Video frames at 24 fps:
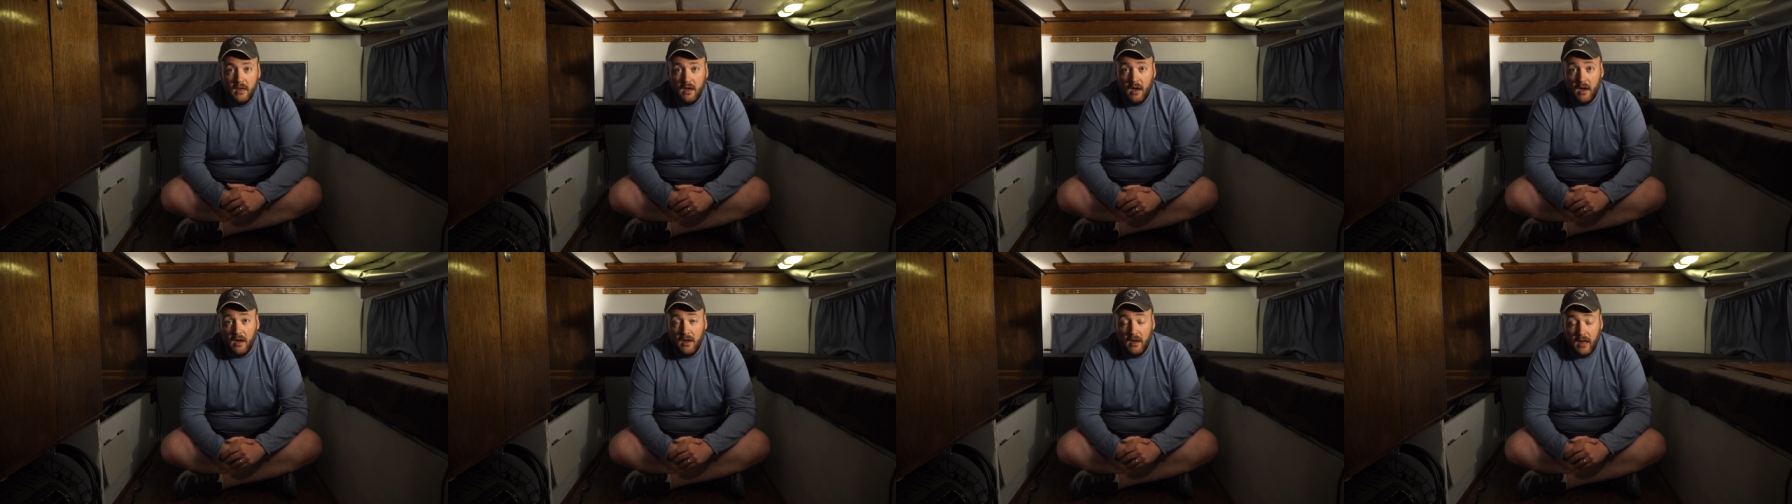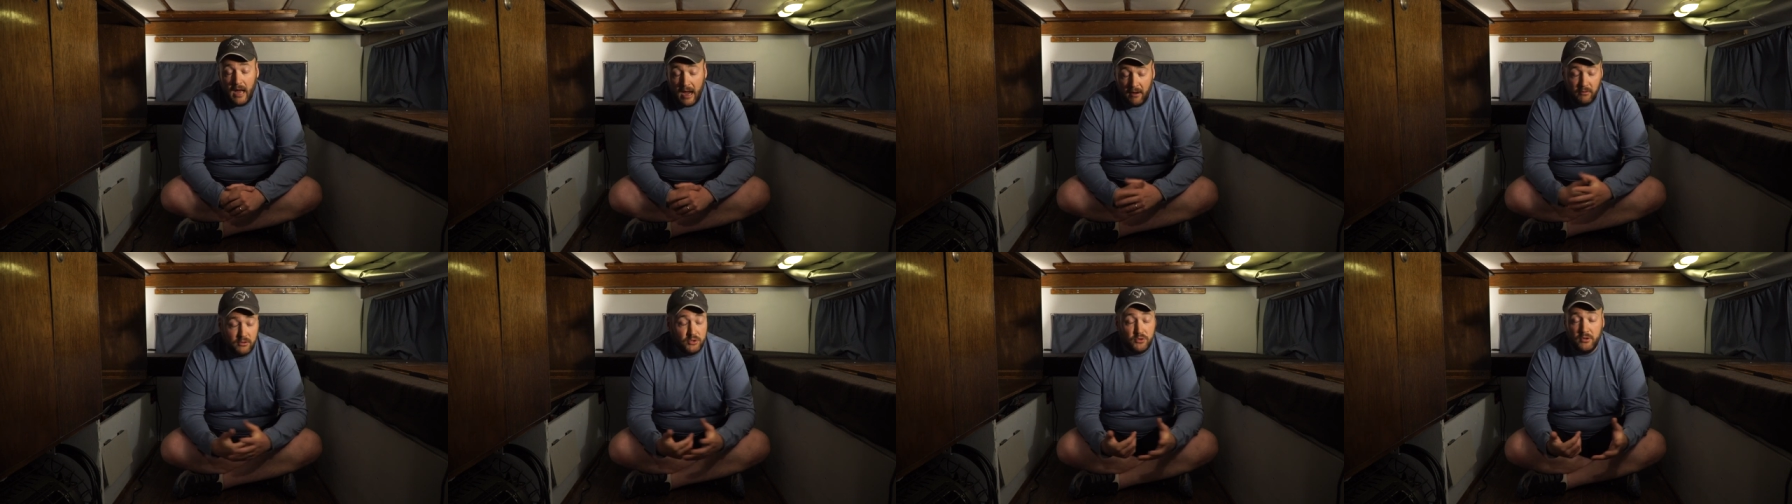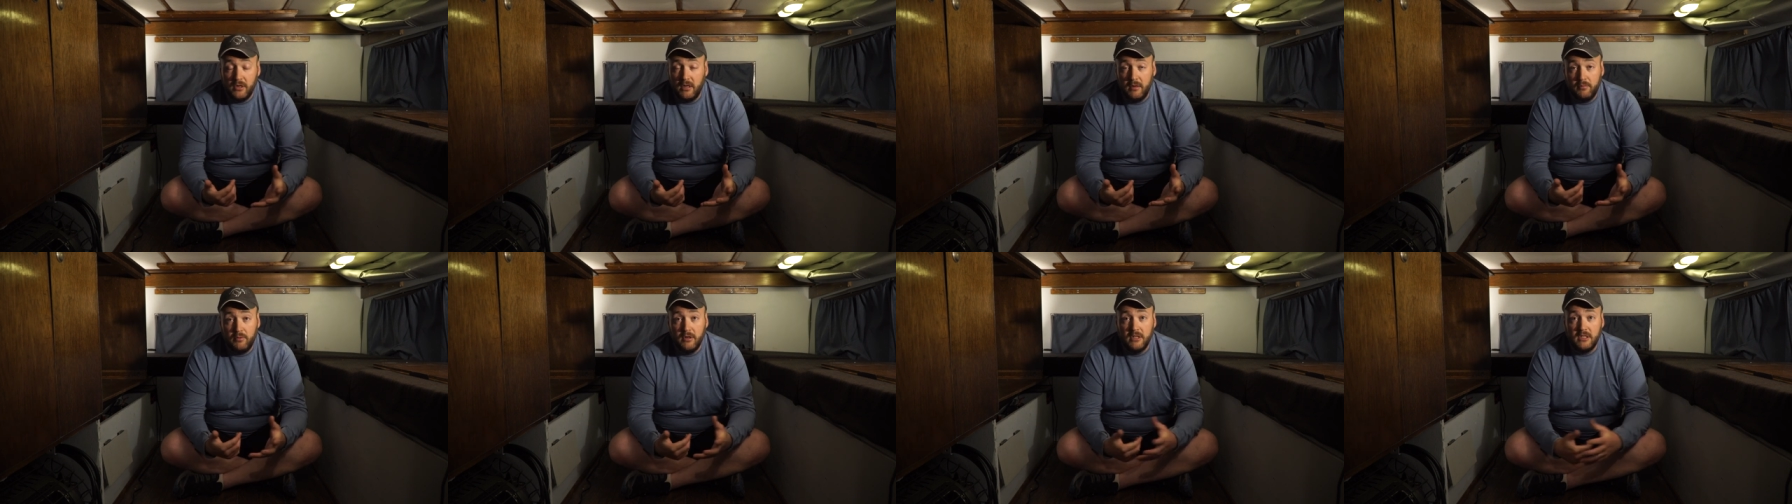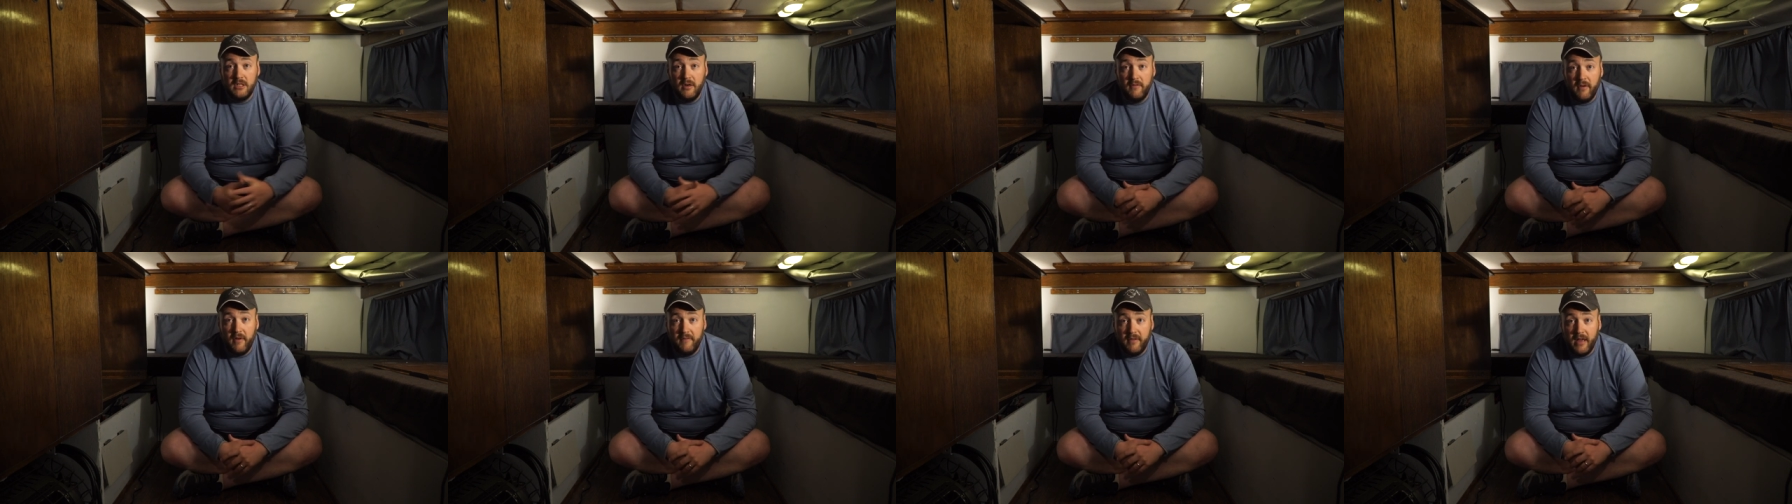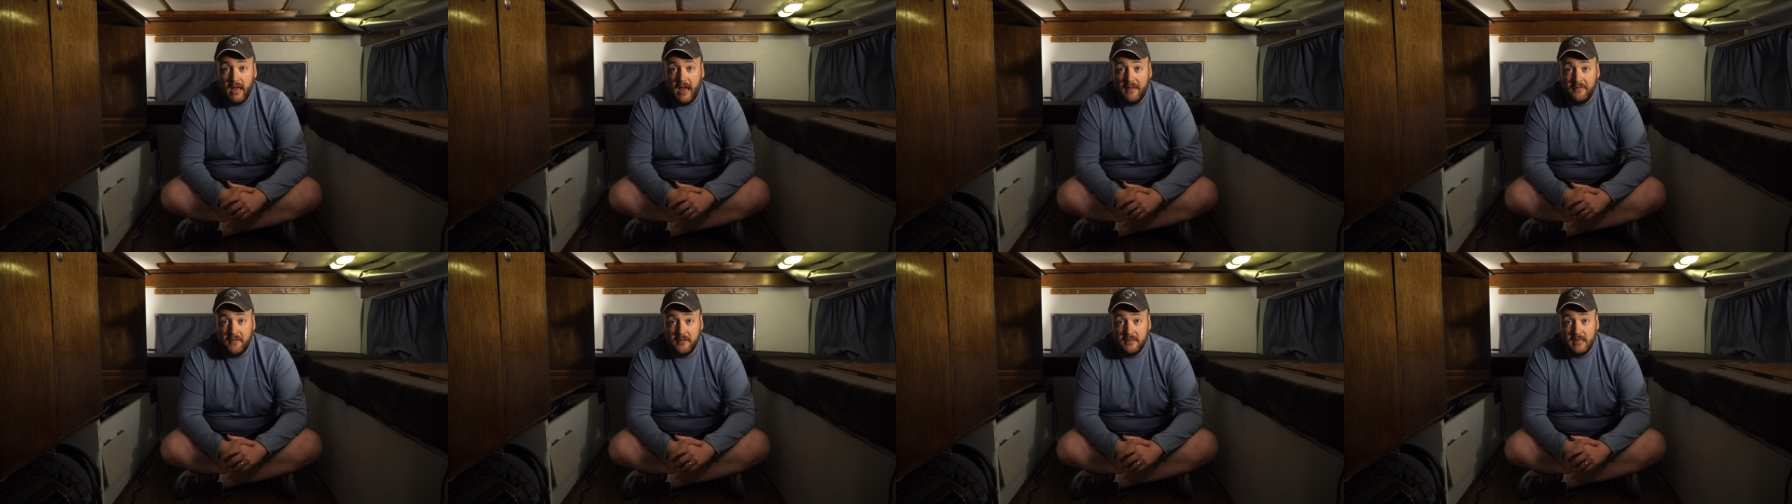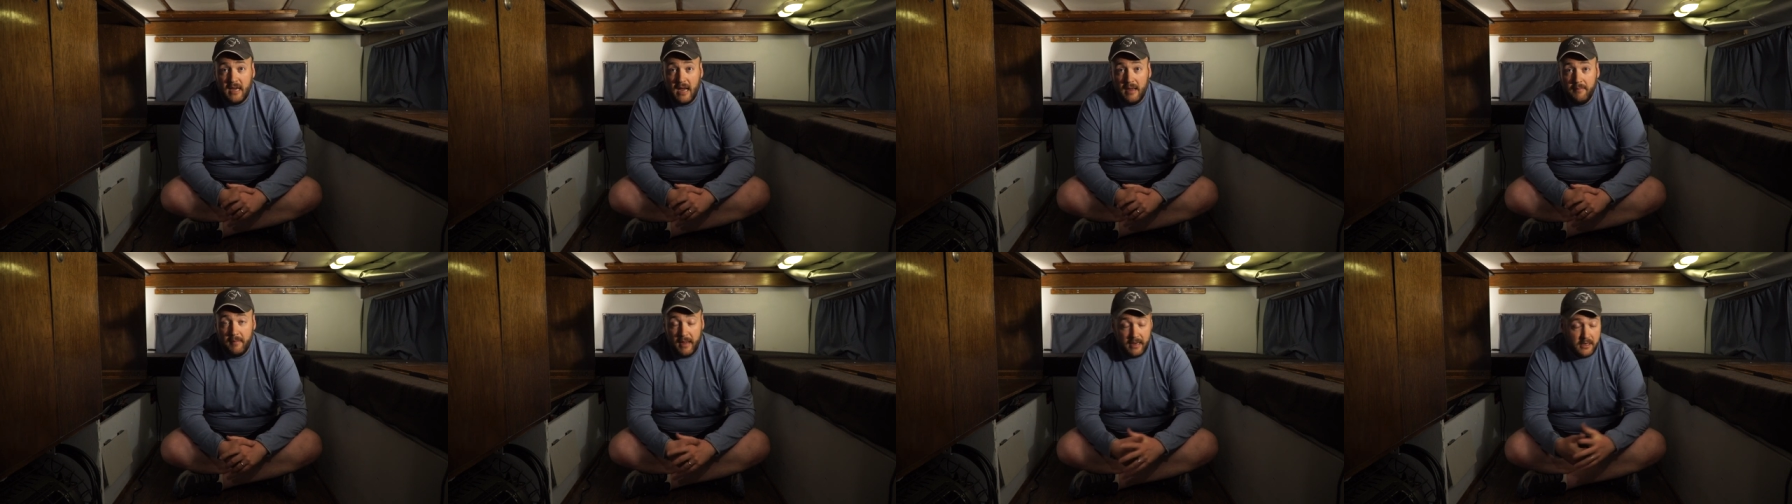Uh, I was really appreciative of it at the
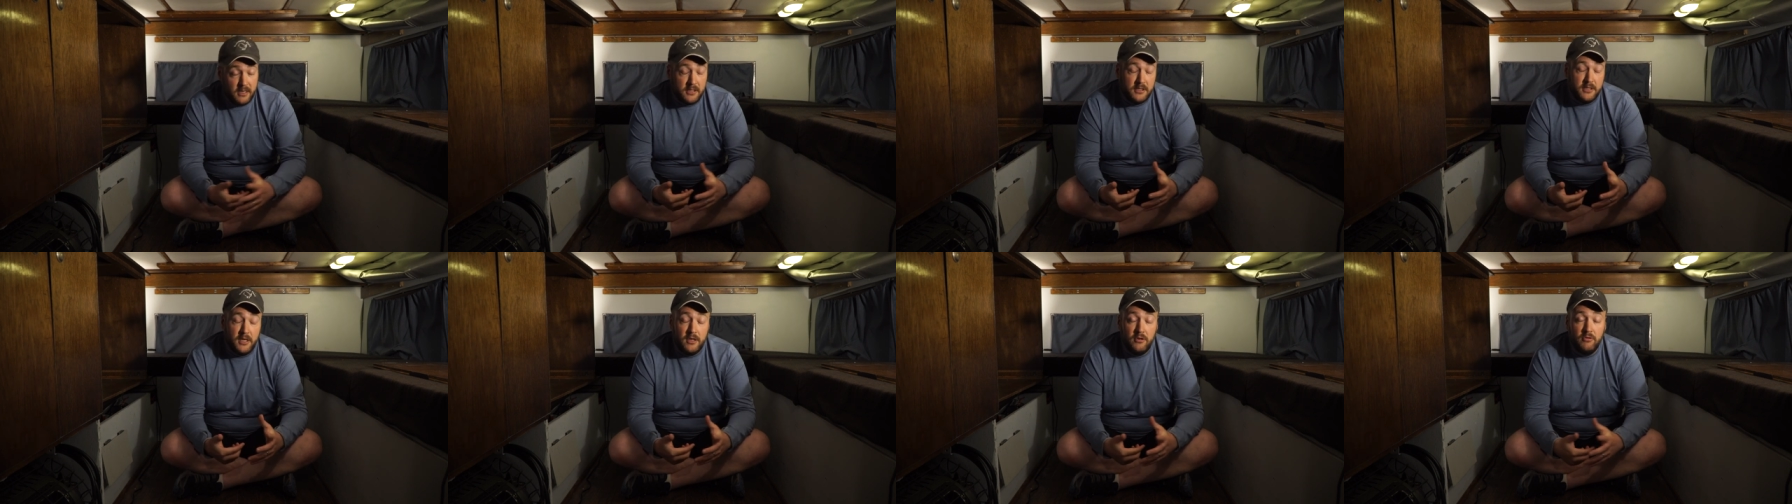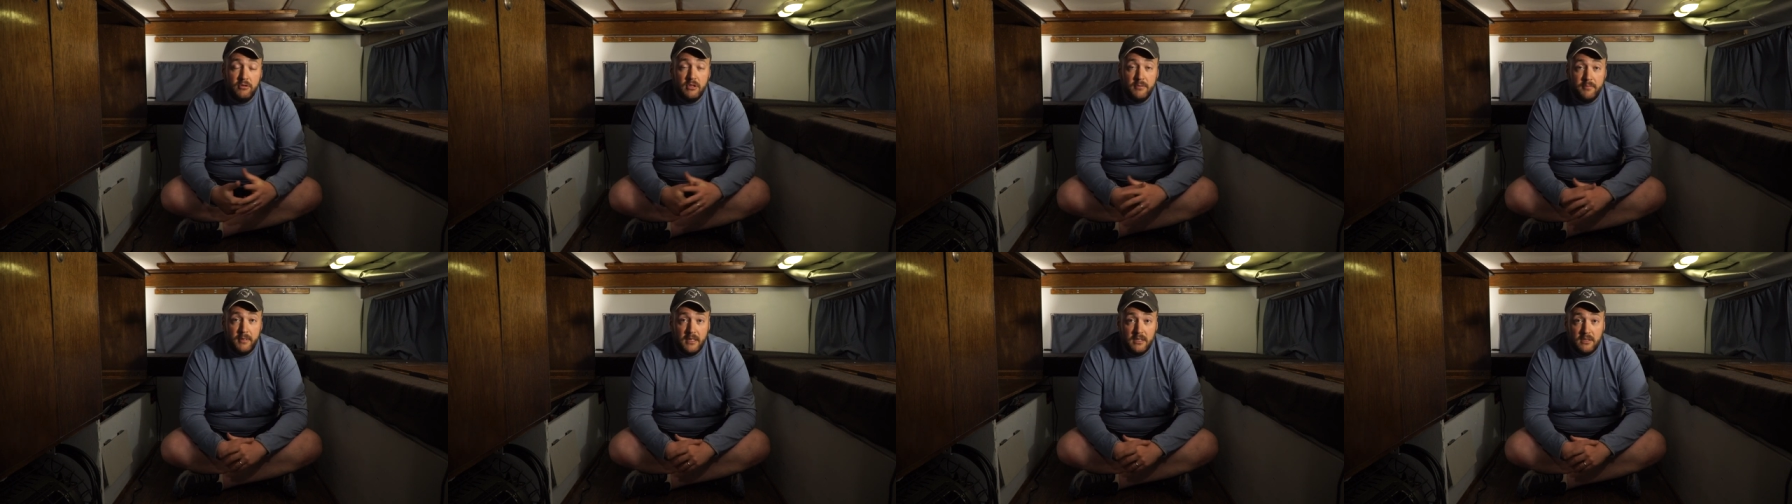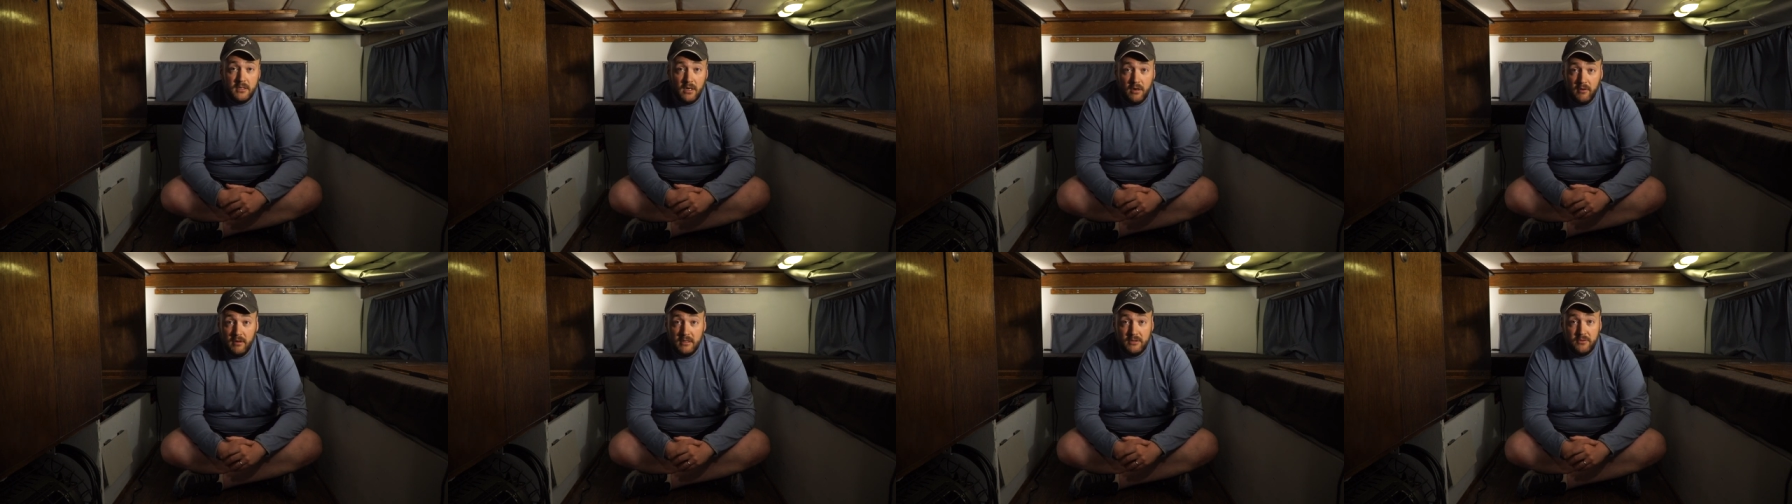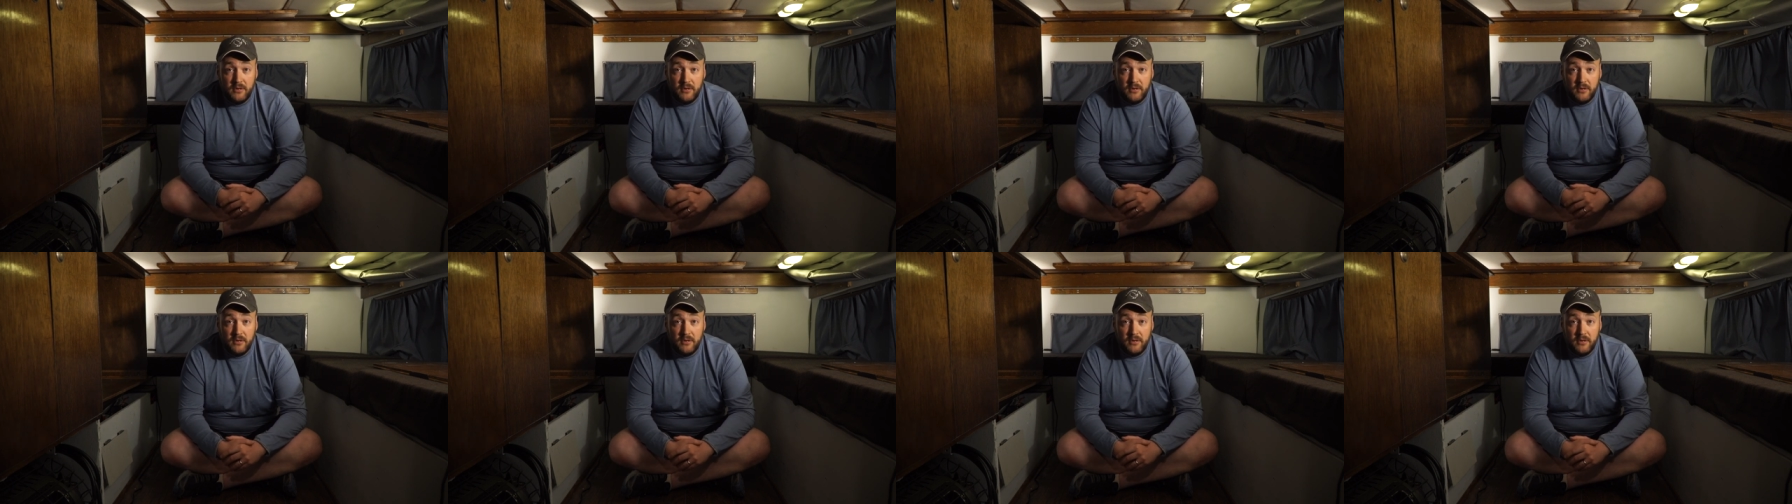time and continue to be so.